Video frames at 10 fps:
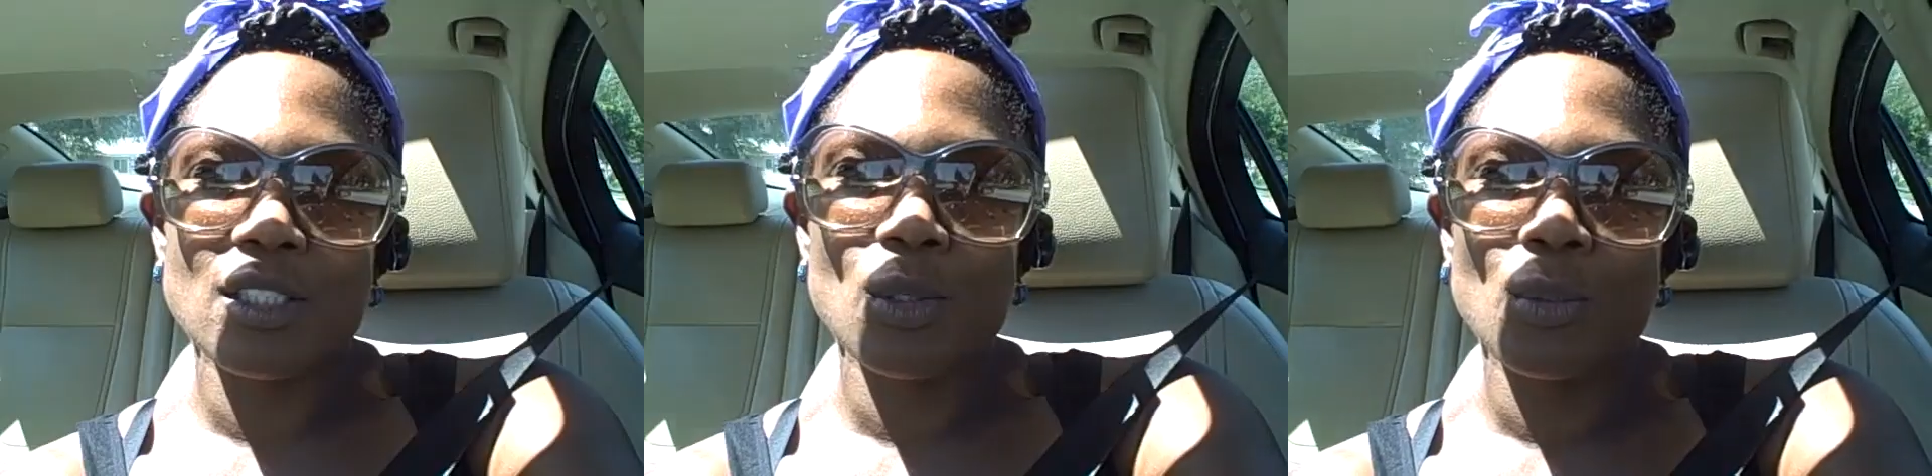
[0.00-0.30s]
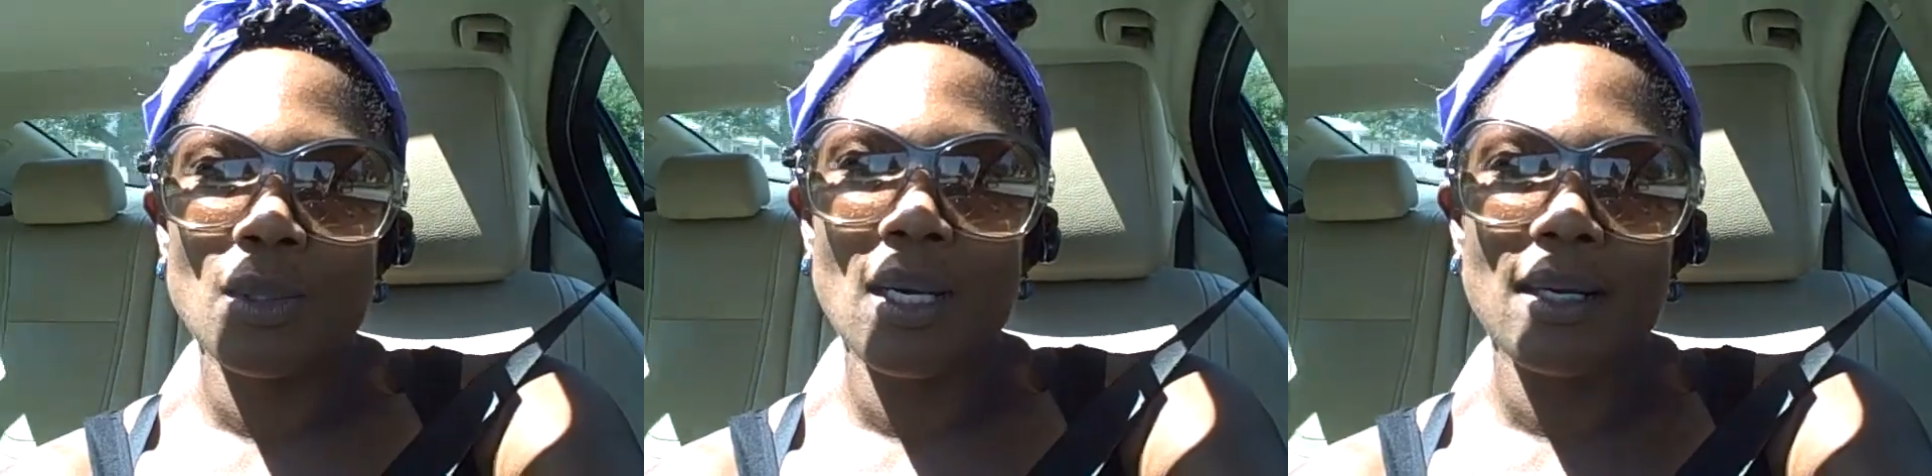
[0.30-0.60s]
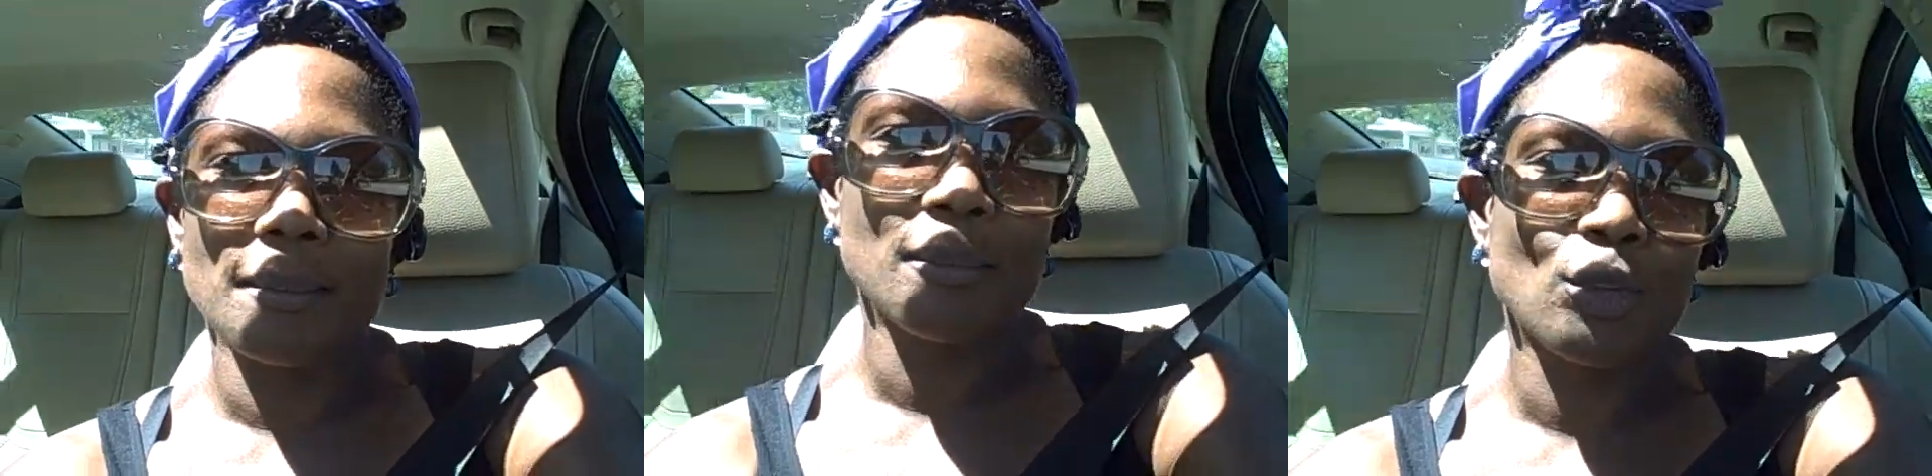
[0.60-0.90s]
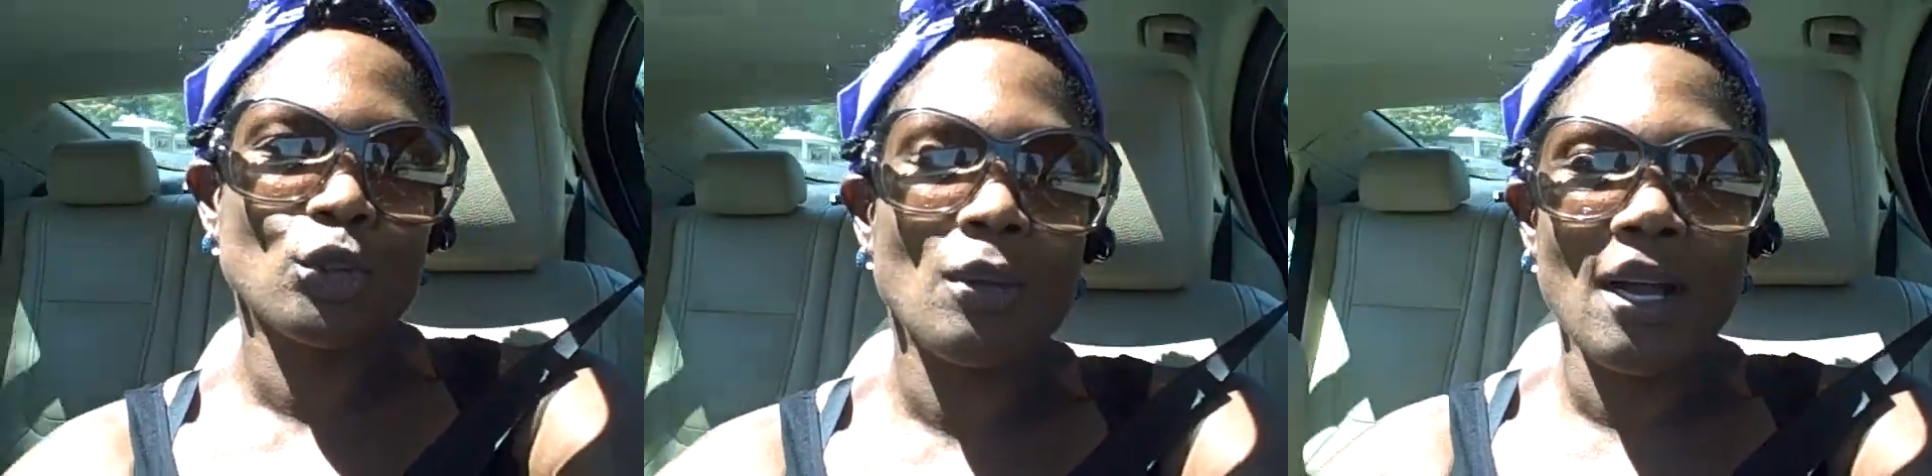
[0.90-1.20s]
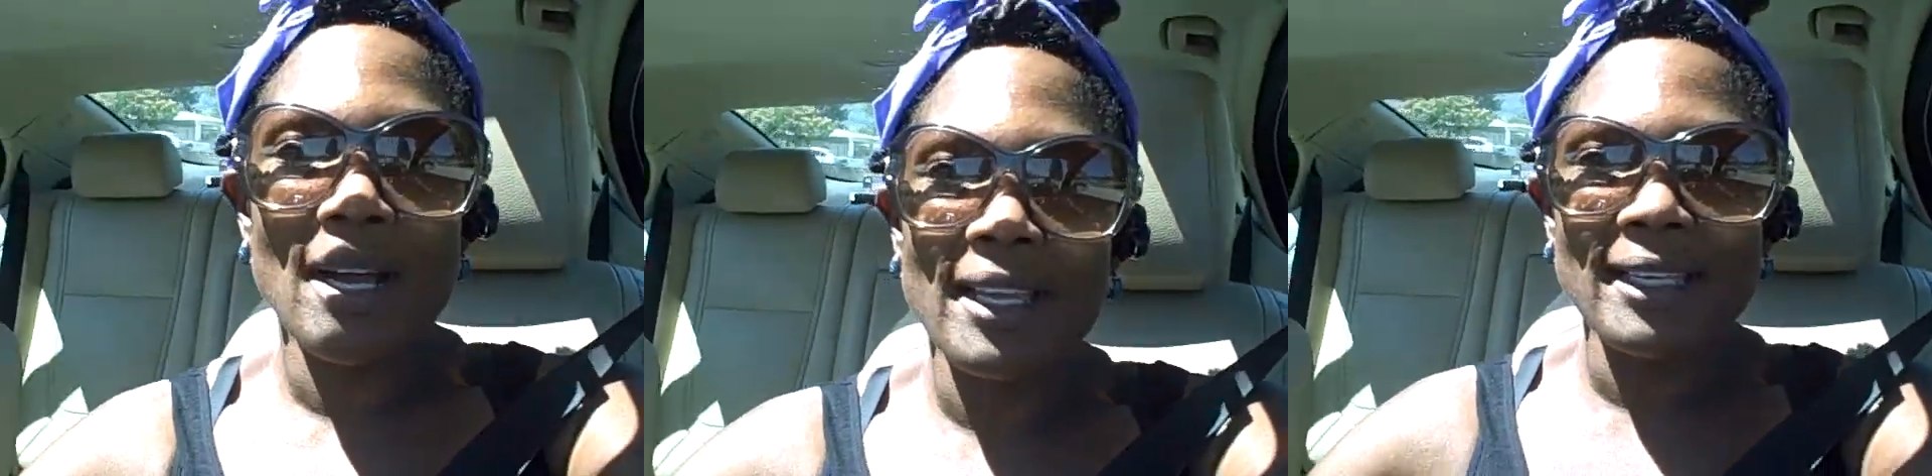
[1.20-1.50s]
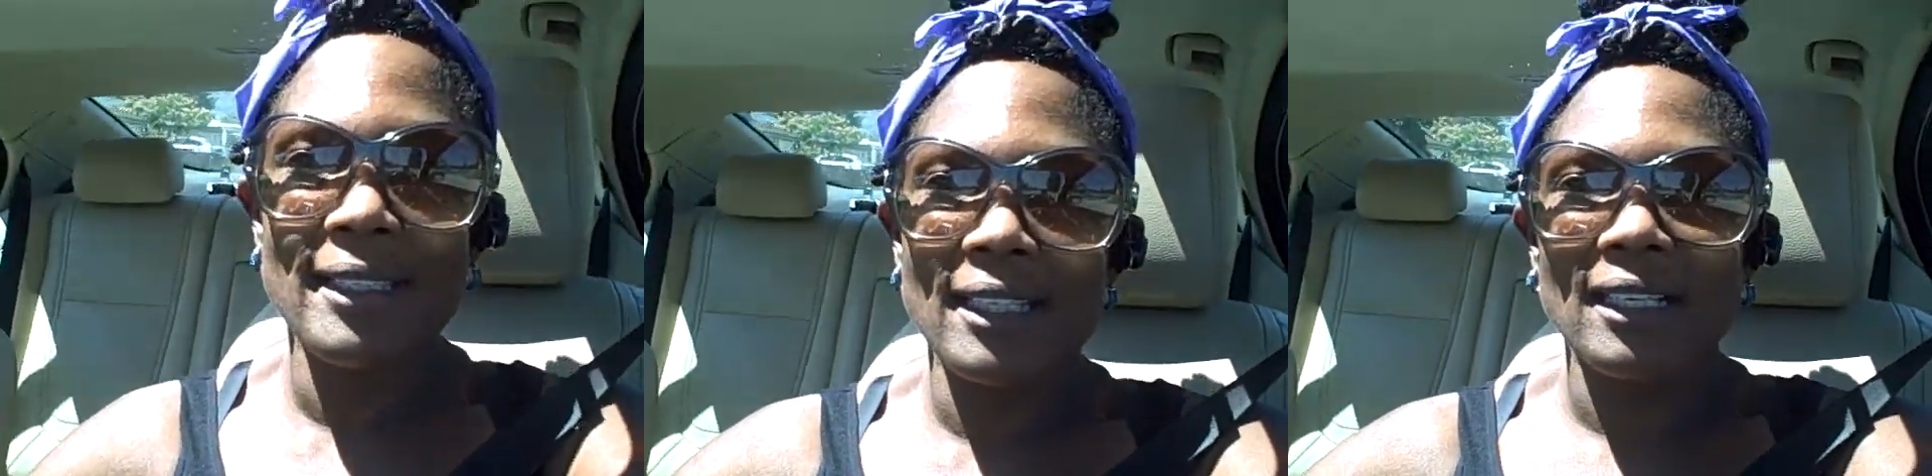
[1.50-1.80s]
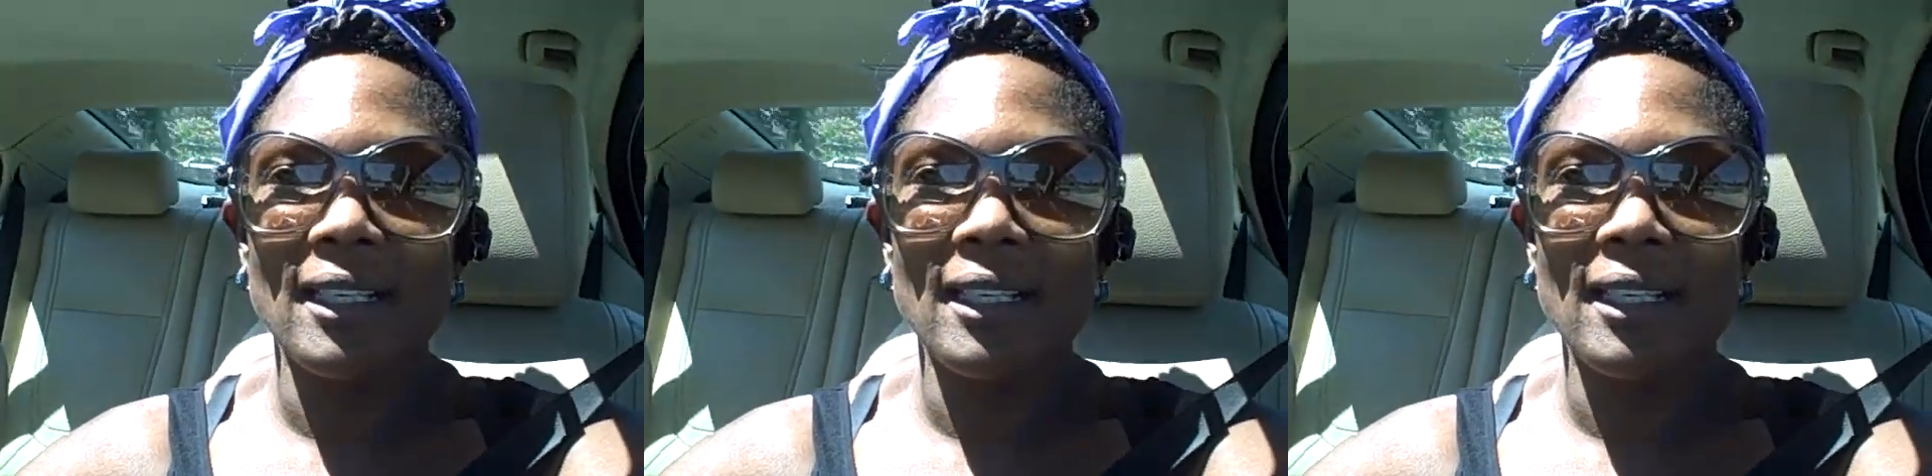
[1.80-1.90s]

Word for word: to um, try and,